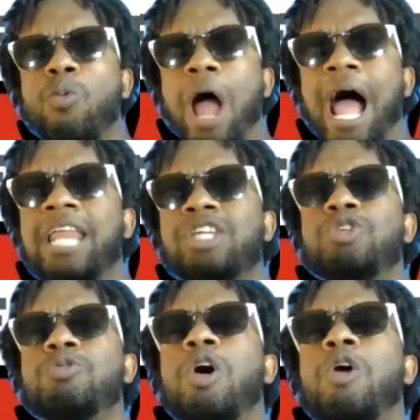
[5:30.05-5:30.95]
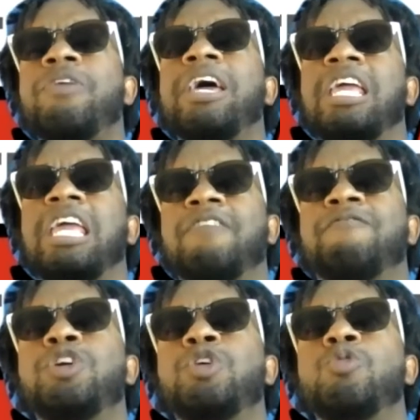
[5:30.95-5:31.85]
How did you know that if
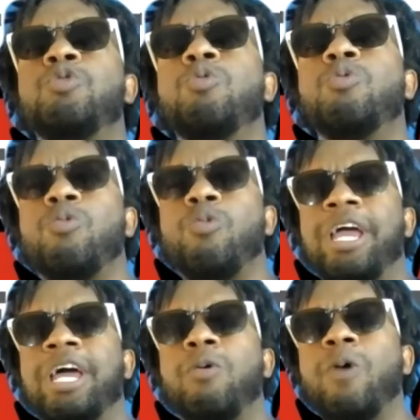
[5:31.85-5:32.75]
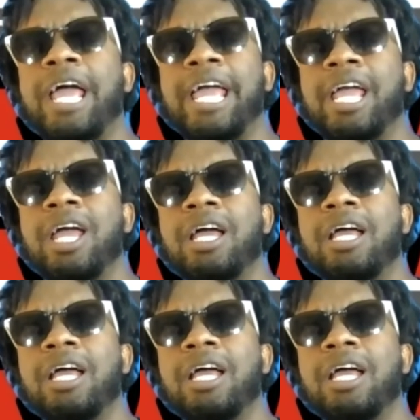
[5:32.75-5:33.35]
you ran away,